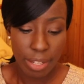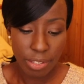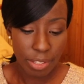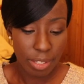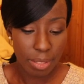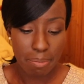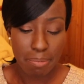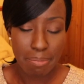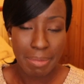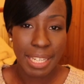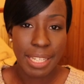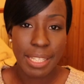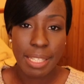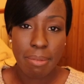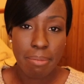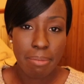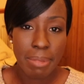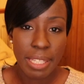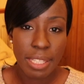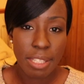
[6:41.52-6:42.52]
just
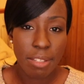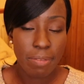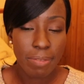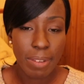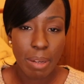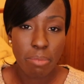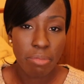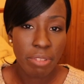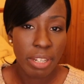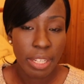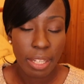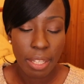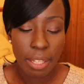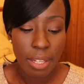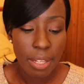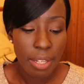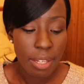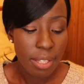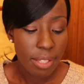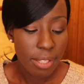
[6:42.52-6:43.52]
mixing bits of fabric.
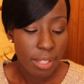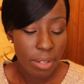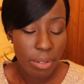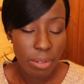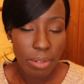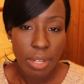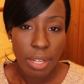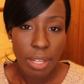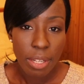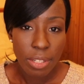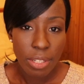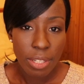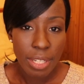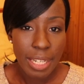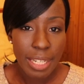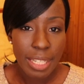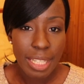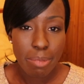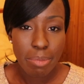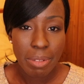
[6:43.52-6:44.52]
So you
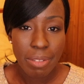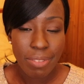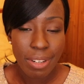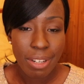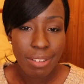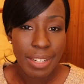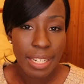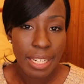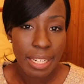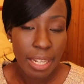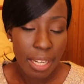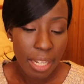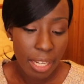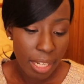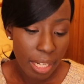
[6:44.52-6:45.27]
need to be very